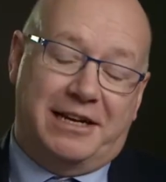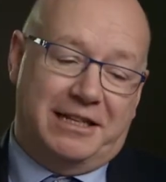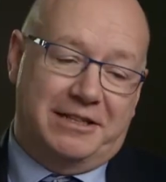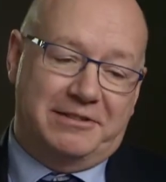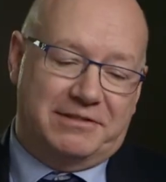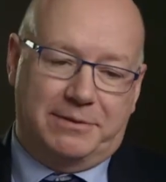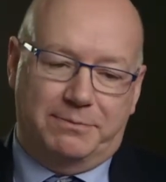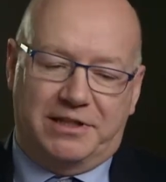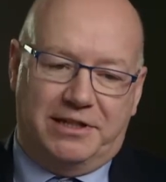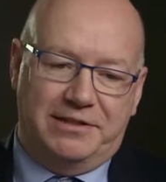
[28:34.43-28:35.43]
There's
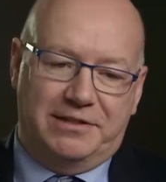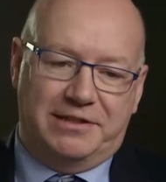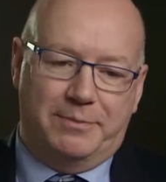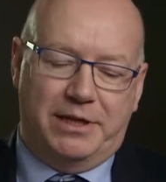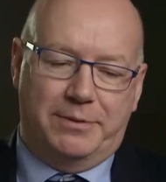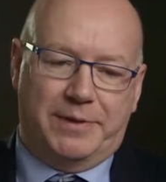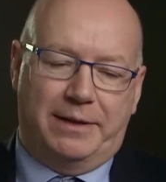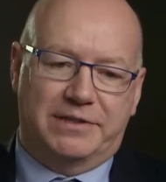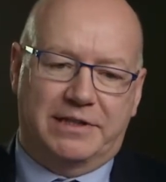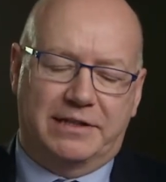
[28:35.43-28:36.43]
some signs there that
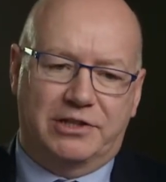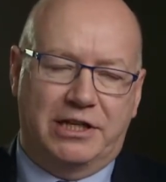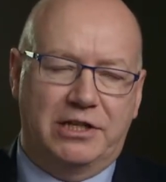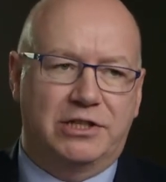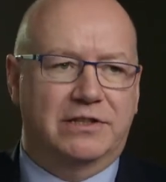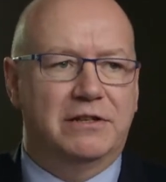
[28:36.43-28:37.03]
perhaps that's changing.